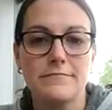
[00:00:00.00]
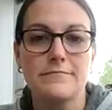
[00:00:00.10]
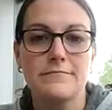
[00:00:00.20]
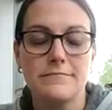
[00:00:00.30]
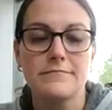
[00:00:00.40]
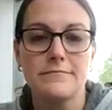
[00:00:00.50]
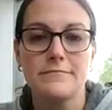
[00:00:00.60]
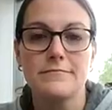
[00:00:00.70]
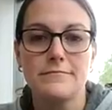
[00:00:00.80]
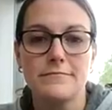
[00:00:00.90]

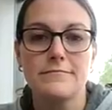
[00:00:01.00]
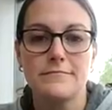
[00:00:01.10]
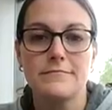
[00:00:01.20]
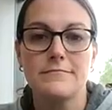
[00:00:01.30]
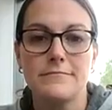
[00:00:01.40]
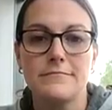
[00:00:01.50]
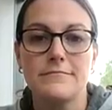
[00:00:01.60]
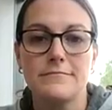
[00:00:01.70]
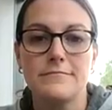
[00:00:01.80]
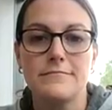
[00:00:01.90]

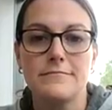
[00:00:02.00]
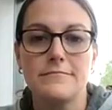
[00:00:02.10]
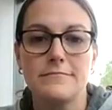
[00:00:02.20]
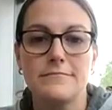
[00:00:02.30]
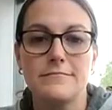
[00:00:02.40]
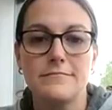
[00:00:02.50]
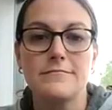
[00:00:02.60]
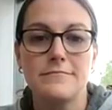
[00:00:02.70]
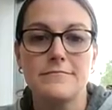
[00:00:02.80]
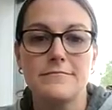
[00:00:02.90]

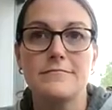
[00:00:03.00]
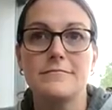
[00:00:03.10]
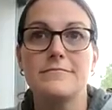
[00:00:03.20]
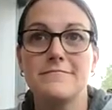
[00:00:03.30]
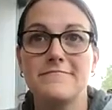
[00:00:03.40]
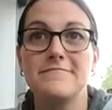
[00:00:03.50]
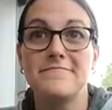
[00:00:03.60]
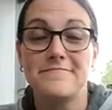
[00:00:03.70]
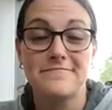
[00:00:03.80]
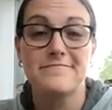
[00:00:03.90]

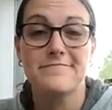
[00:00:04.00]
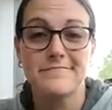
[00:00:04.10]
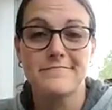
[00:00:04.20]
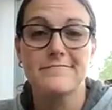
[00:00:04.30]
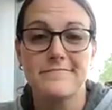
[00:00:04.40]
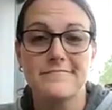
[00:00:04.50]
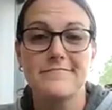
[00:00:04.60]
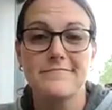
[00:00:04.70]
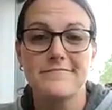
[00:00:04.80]
(silent)